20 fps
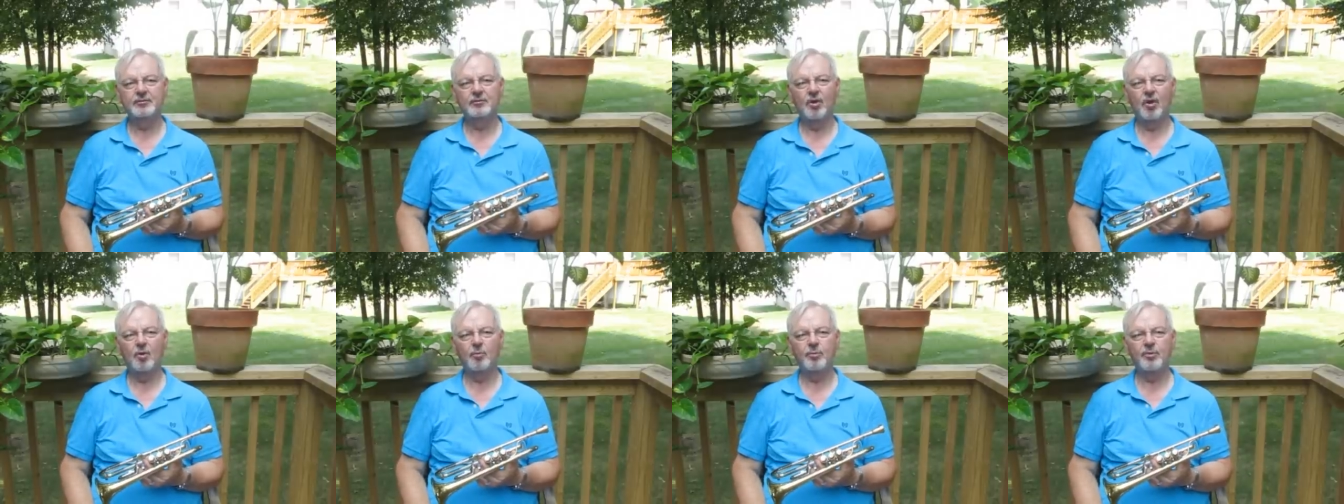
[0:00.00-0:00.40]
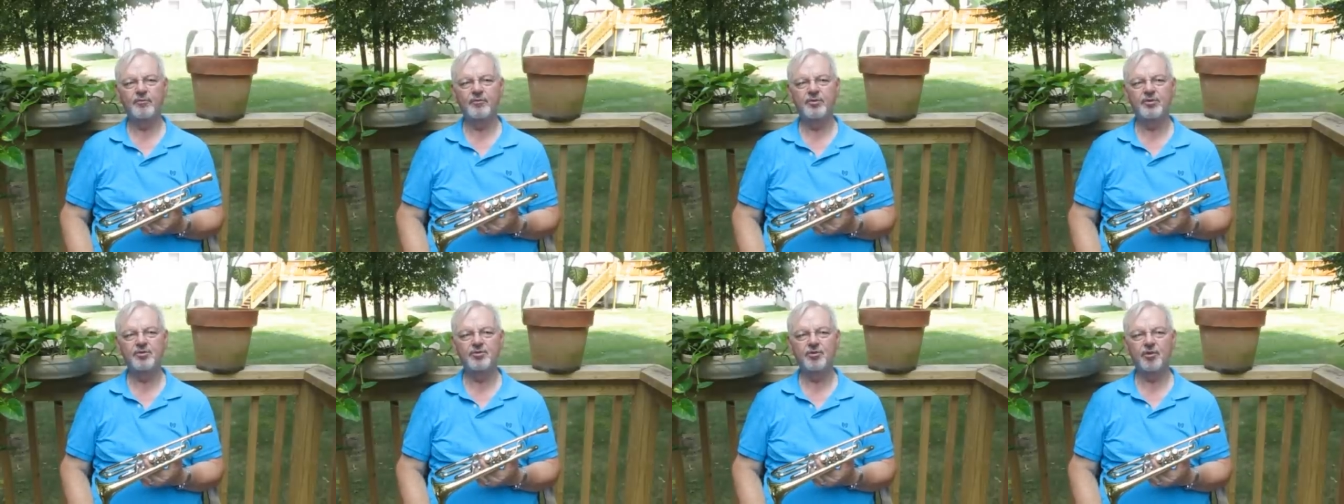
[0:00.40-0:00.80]
Hope
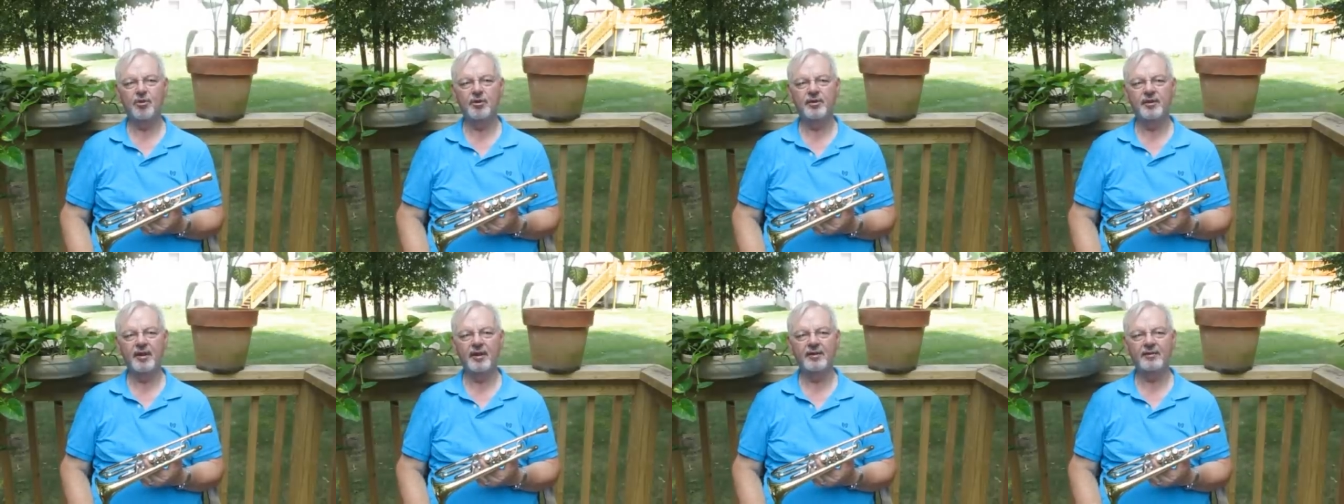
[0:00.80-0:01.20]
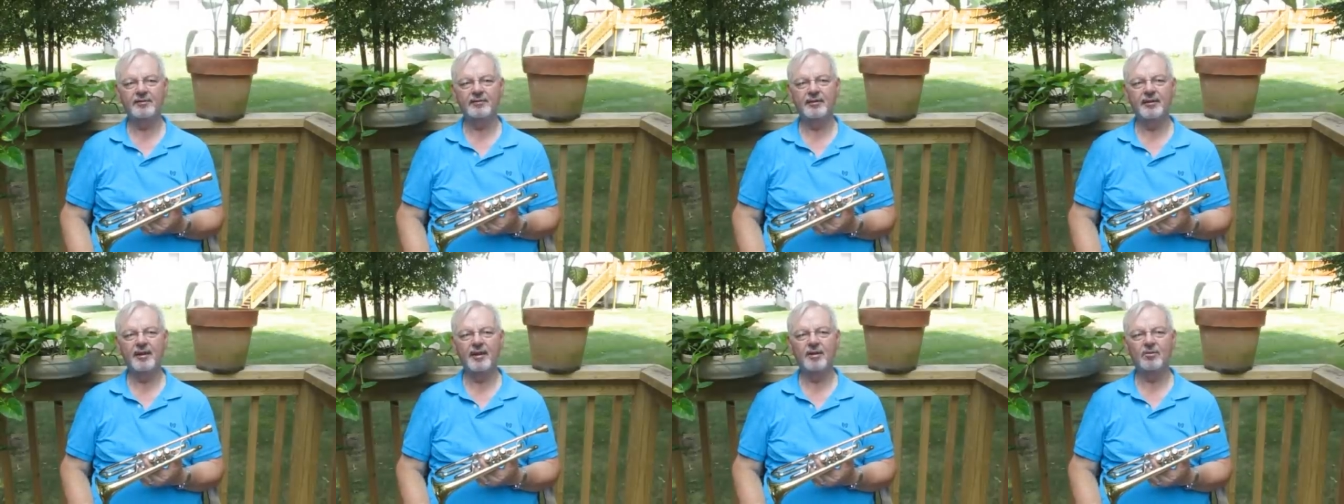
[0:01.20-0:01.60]
you've enjoyed that,
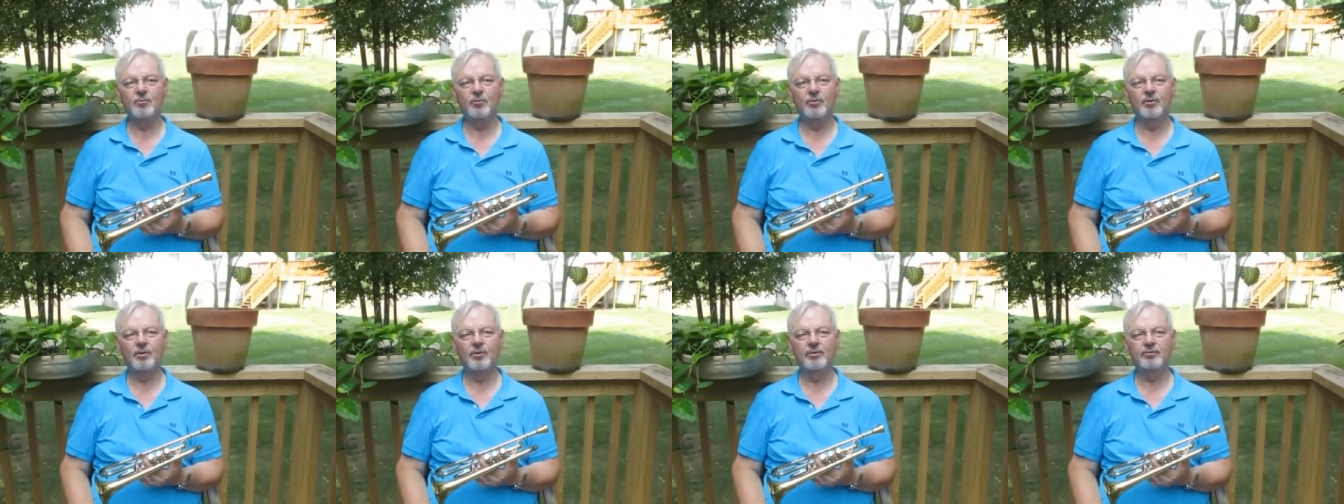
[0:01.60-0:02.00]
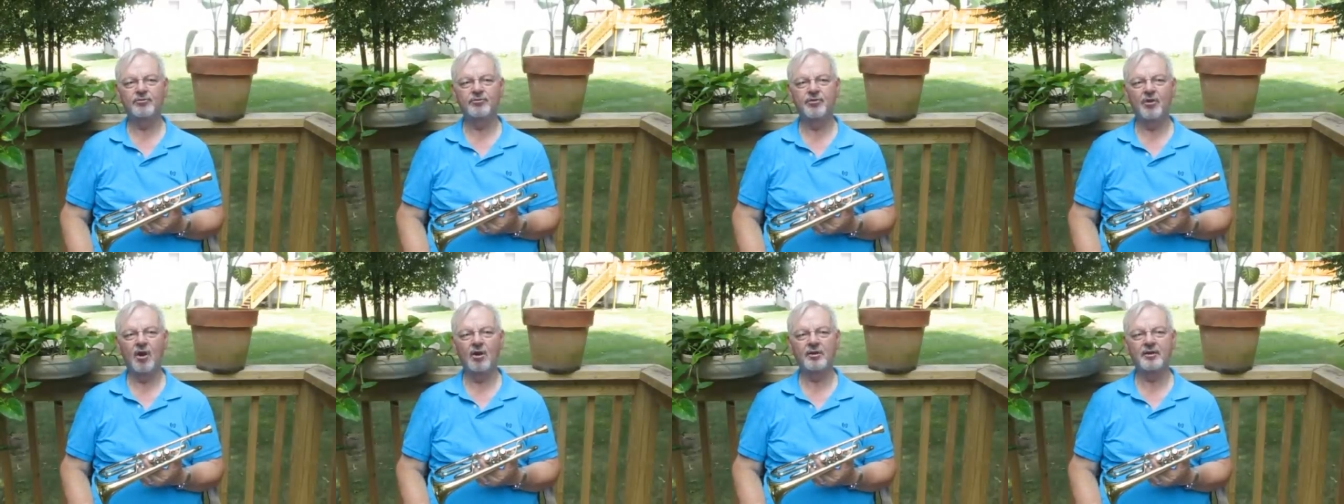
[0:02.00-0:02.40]
and we'll
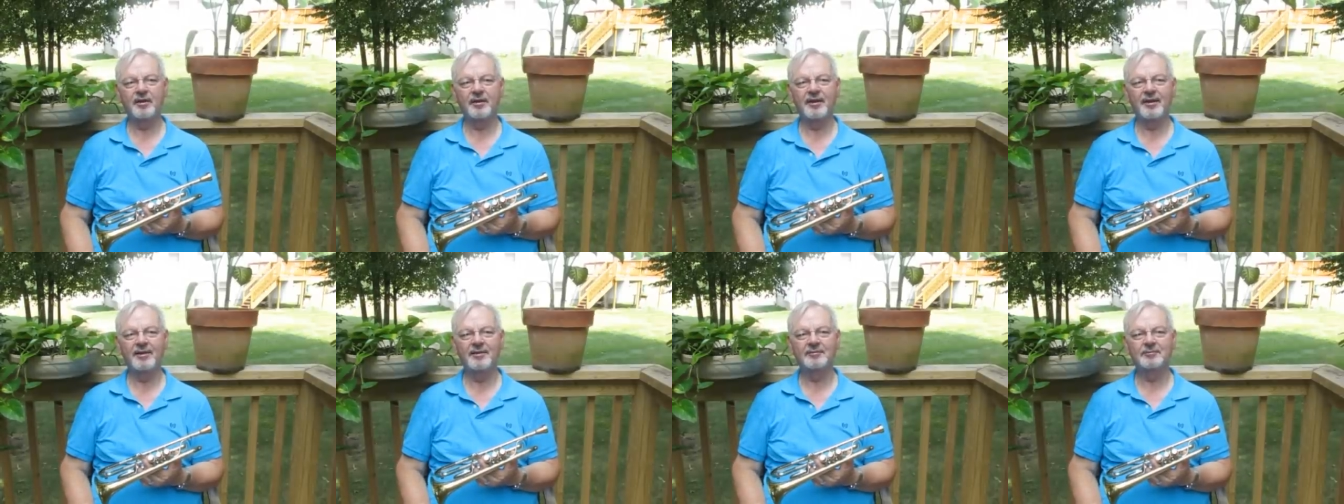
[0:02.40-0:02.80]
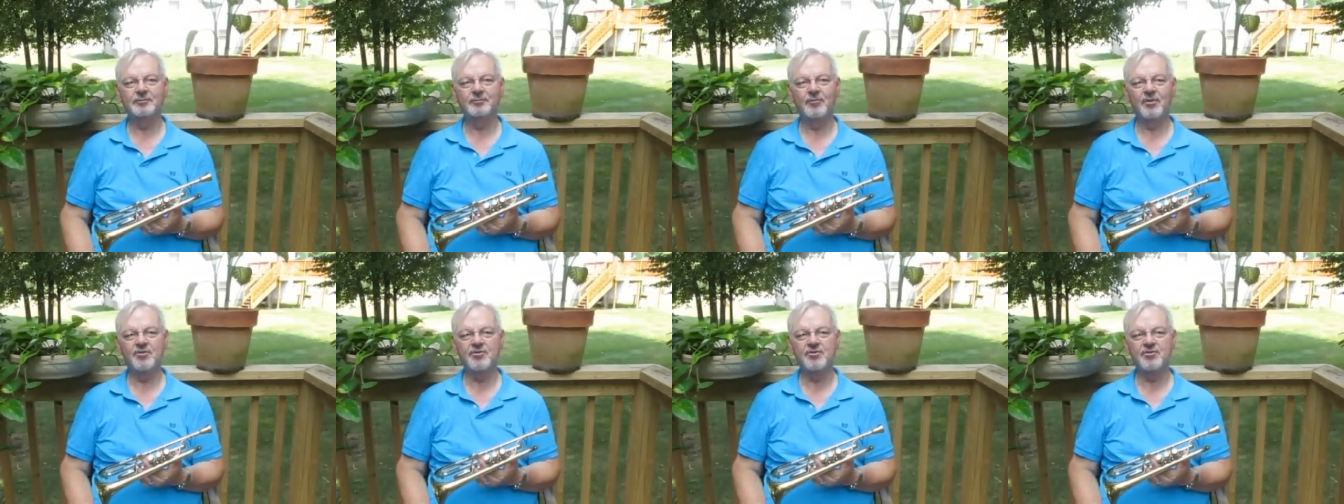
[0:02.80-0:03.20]
talk again.
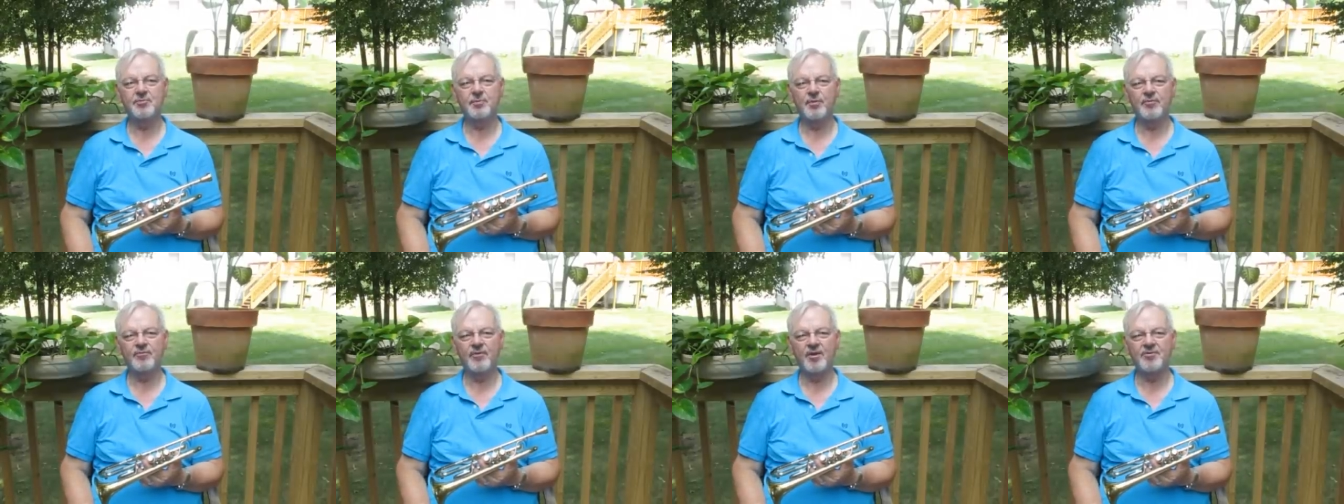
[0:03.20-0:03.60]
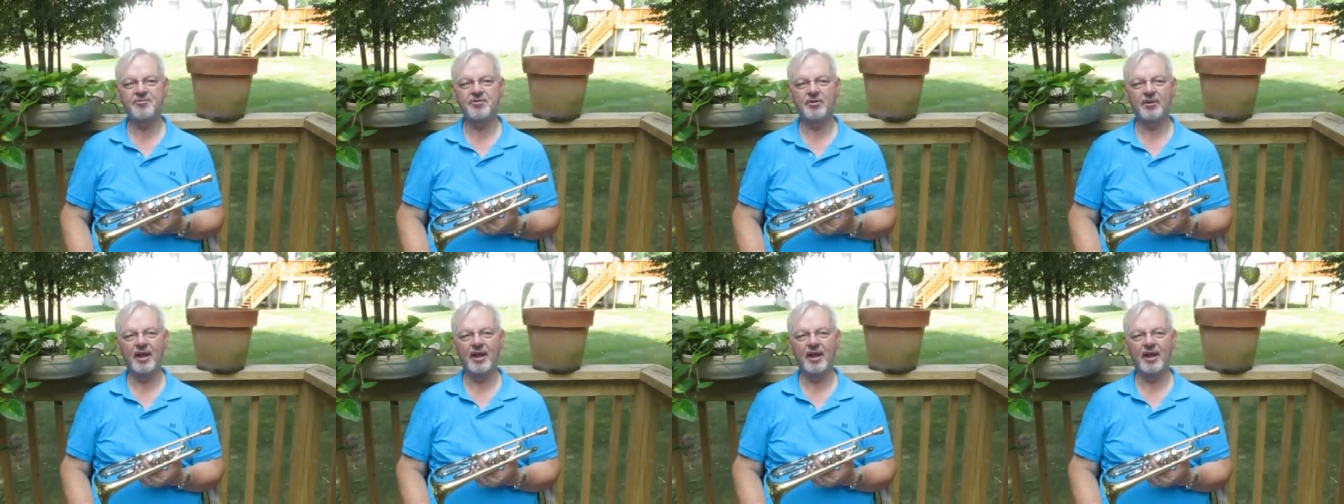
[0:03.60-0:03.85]
This is Professor